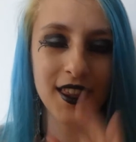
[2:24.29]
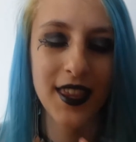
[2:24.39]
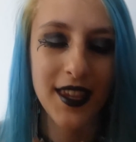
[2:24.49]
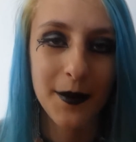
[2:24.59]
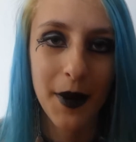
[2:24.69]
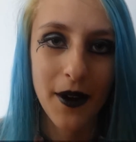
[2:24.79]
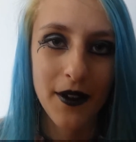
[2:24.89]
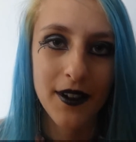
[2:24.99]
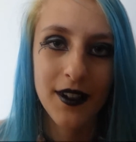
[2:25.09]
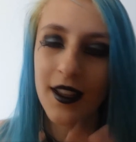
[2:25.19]
Think about
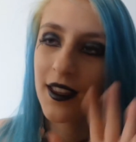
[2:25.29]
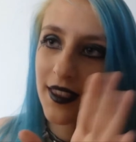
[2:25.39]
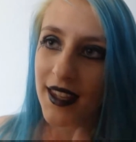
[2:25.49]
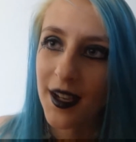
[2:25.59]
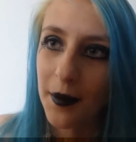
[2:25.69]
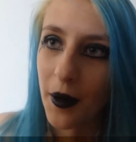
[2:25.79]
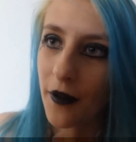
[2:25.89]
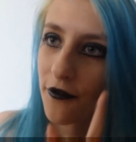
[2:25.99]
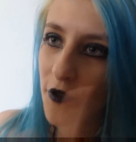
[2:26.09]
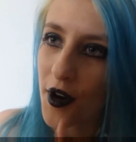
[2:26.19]
it. Think about
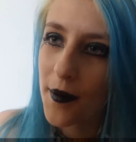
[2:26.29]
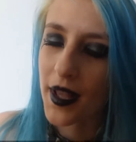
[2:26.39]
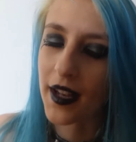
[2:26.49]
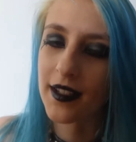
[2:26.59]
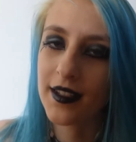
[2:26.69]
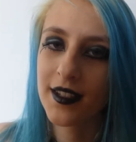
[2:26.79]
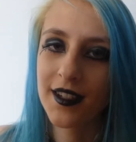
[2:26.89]
it for a minute.